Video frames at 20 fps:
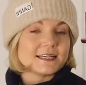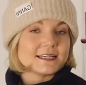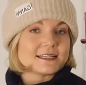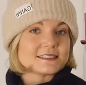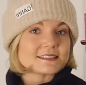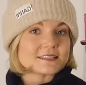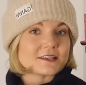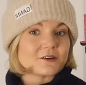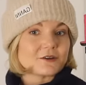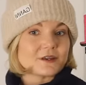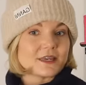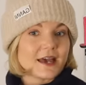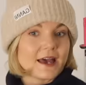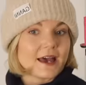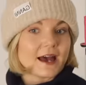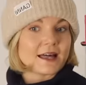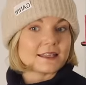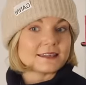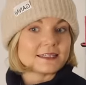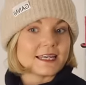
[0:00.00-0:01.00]
So yeah,
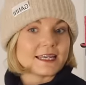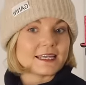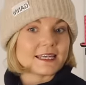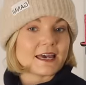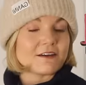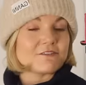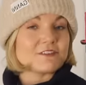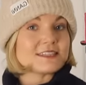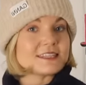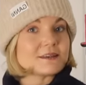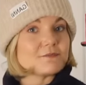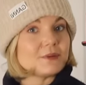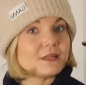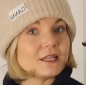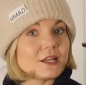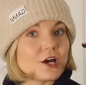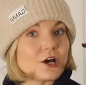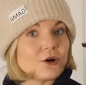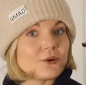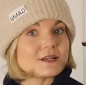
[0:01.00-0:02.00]
I'll link everything
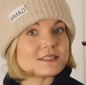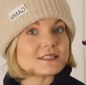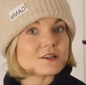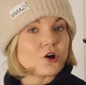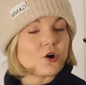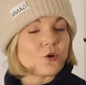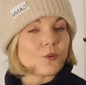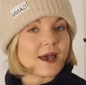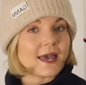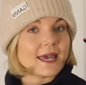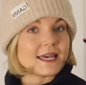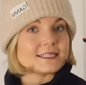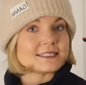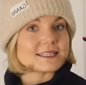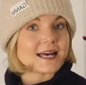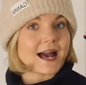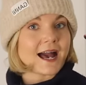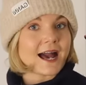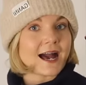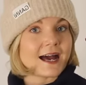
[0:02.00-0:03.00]
below as always,
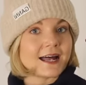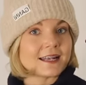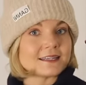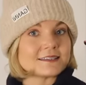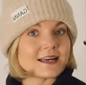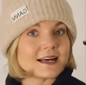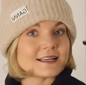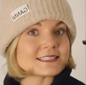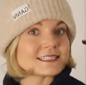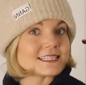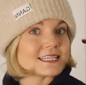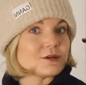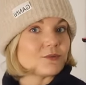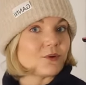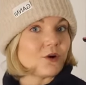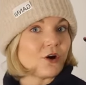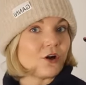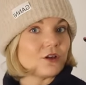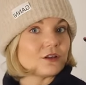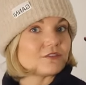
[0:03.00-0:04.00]
and I'll see you
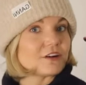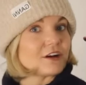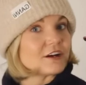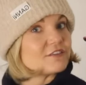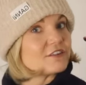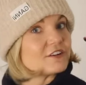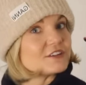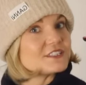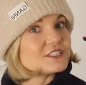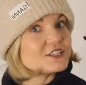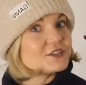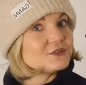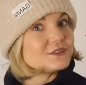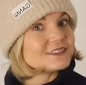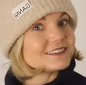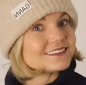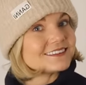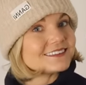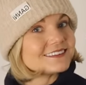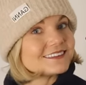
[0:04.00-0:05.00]
all very, very
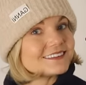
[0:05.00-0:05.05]
soon.